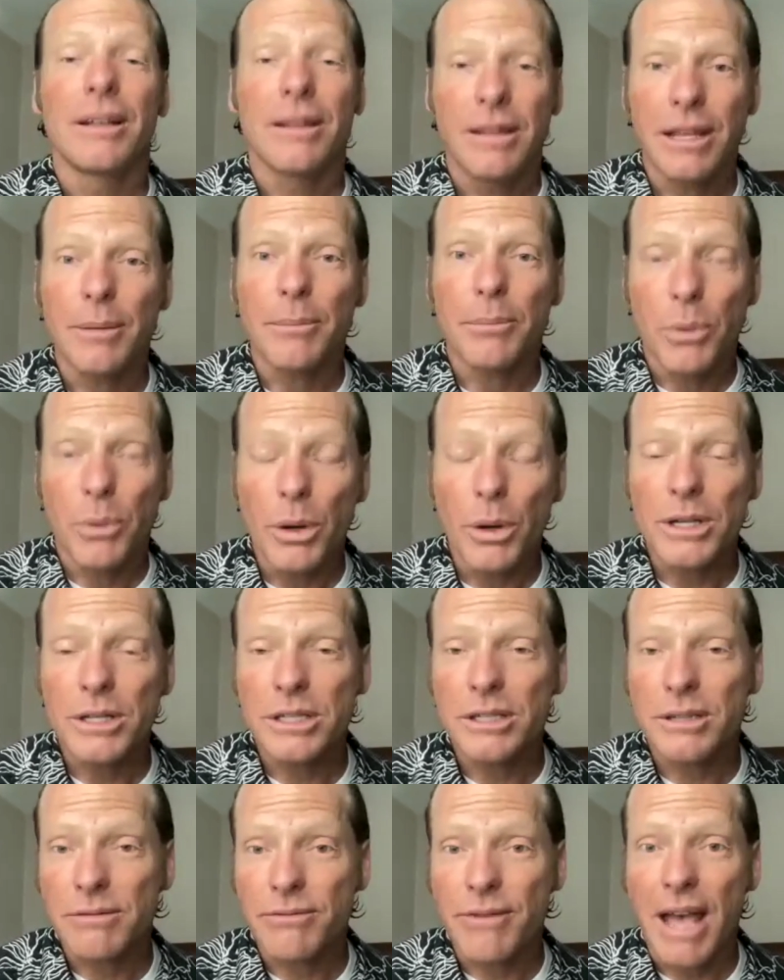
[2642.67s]
the importance
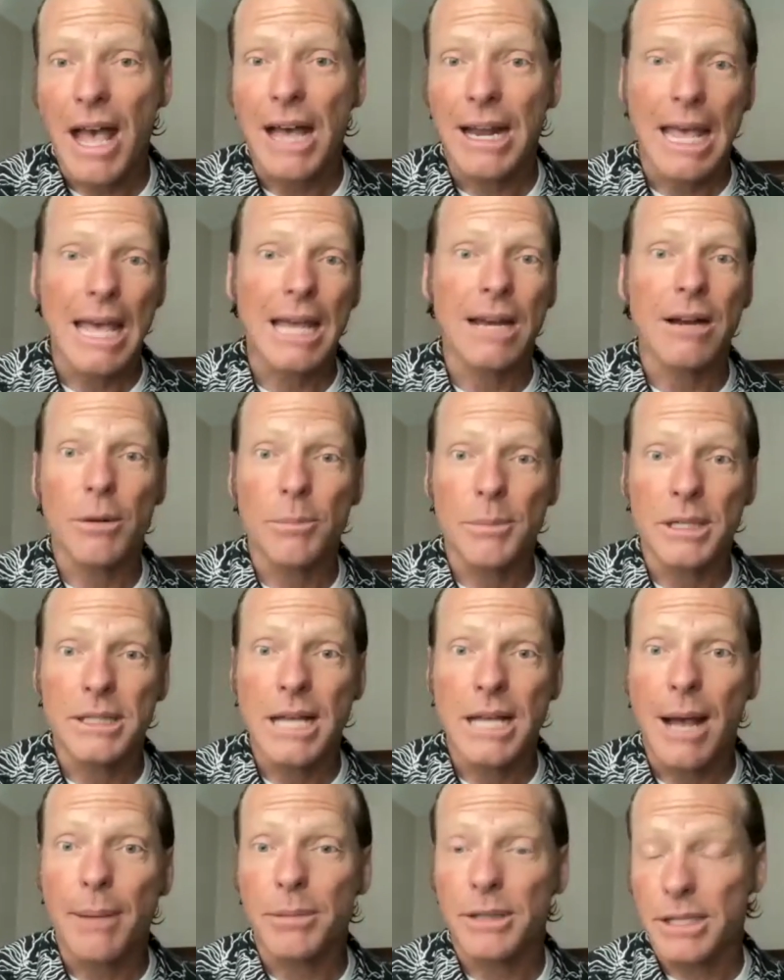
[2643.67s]
of fat and our
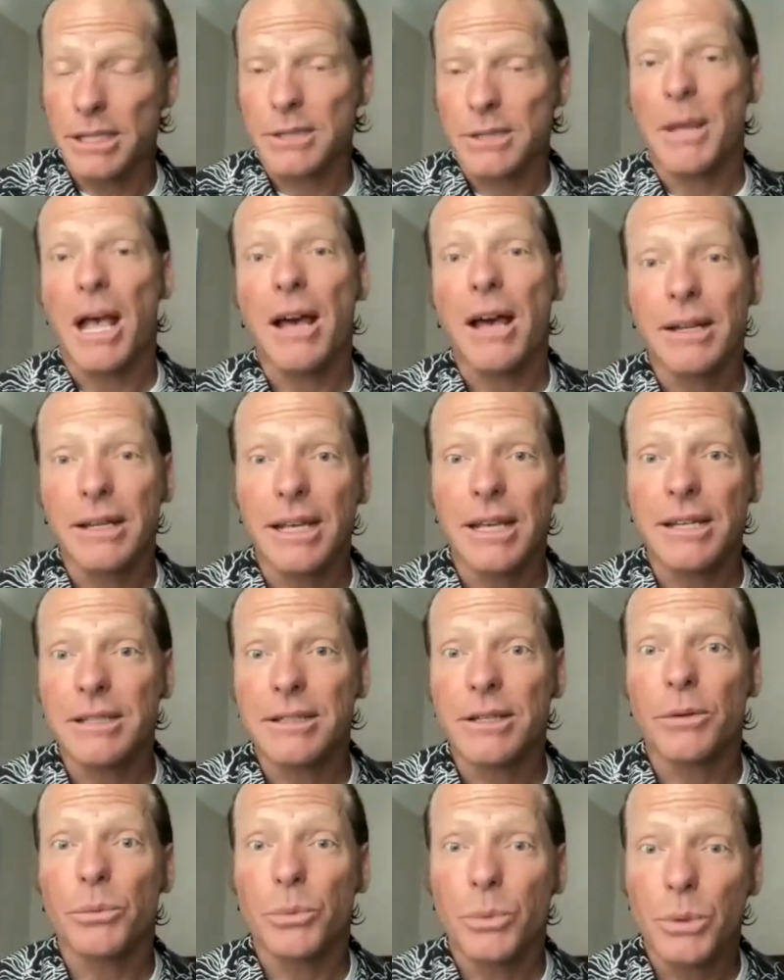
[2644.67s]
metabolism how to get it
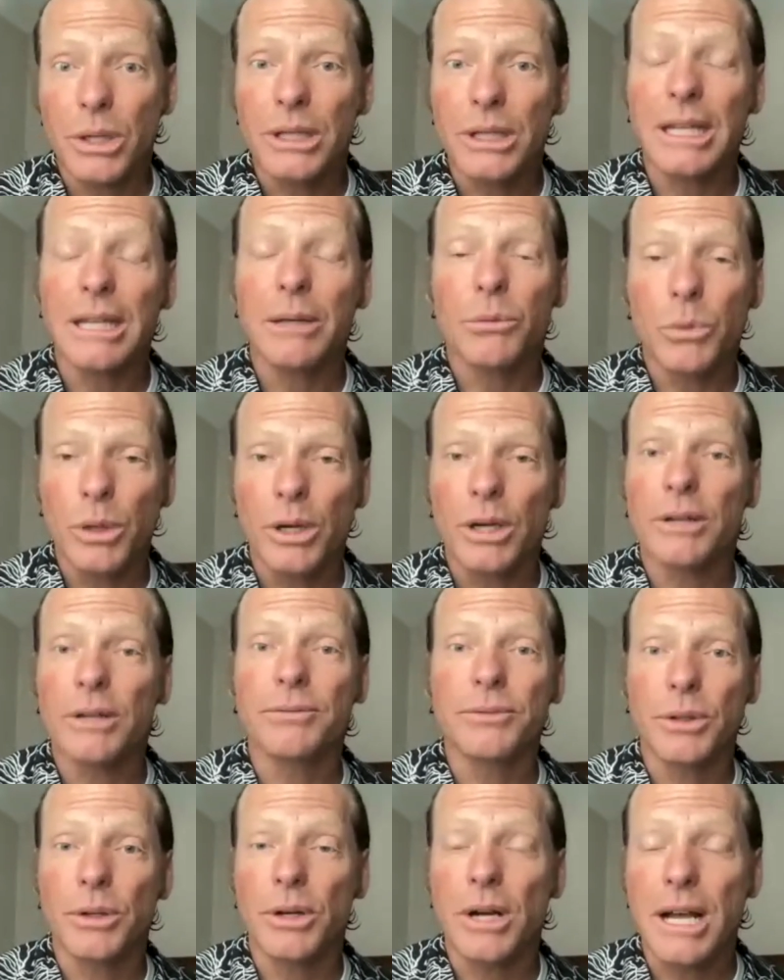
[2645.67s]
to really work
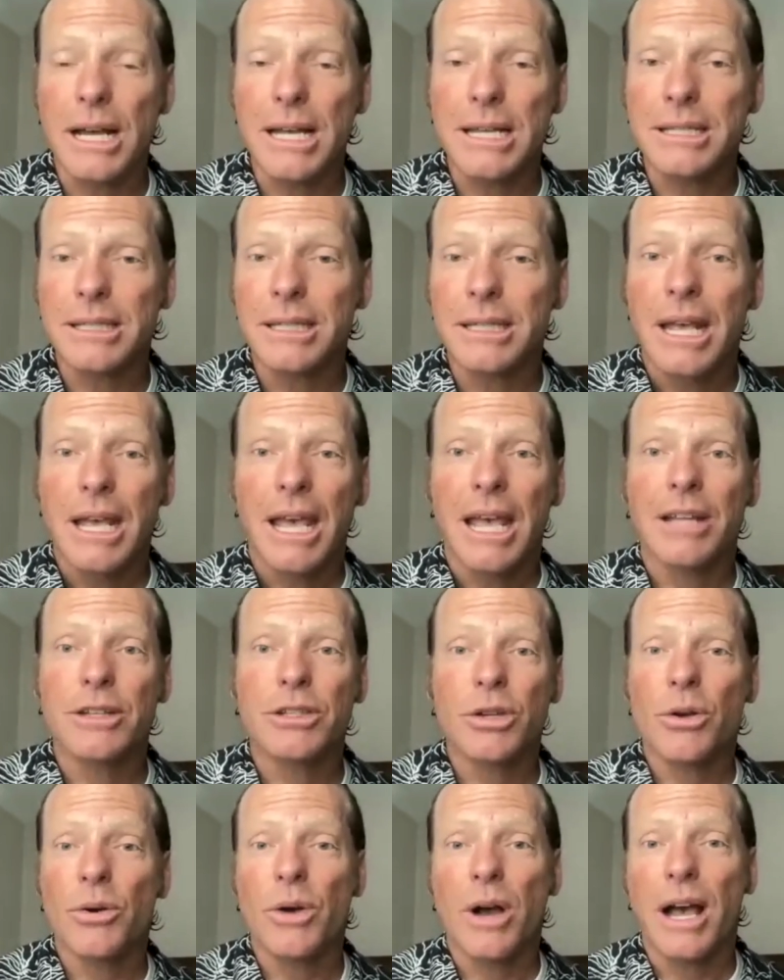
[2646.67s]
for us and
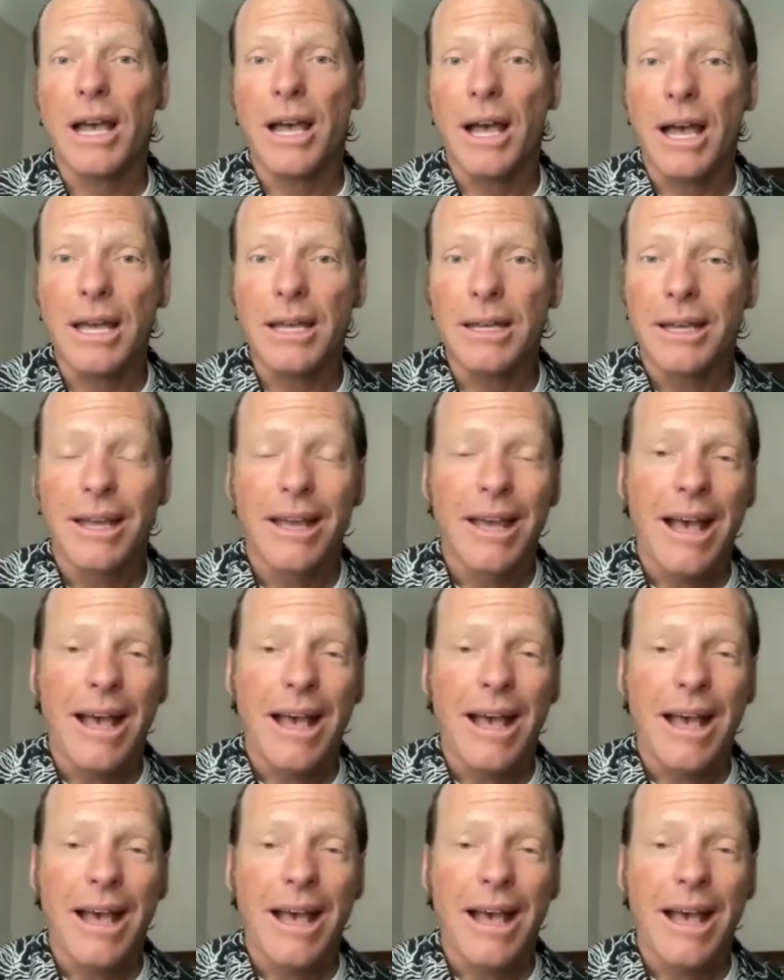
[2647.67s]
so i i,